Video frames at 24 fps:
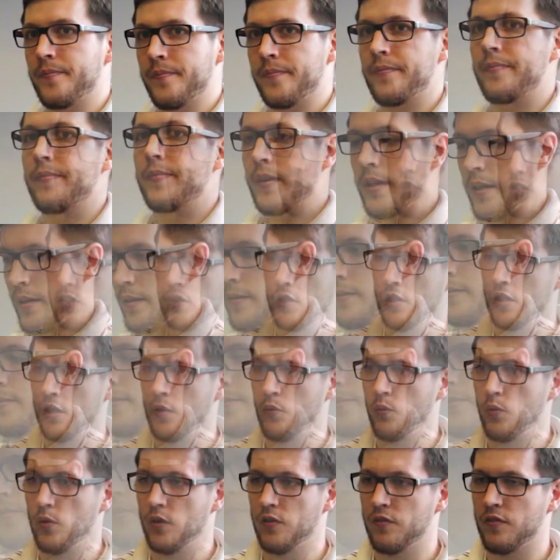But recently
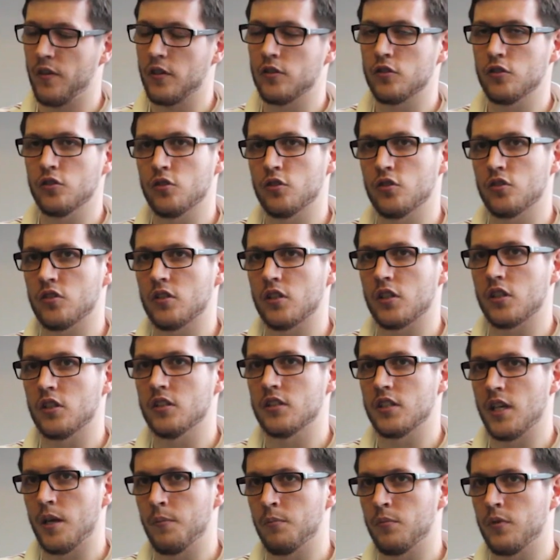we've introduced a
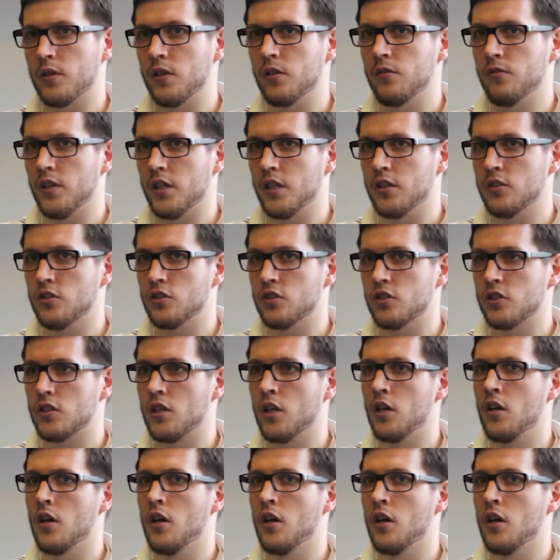contemporary range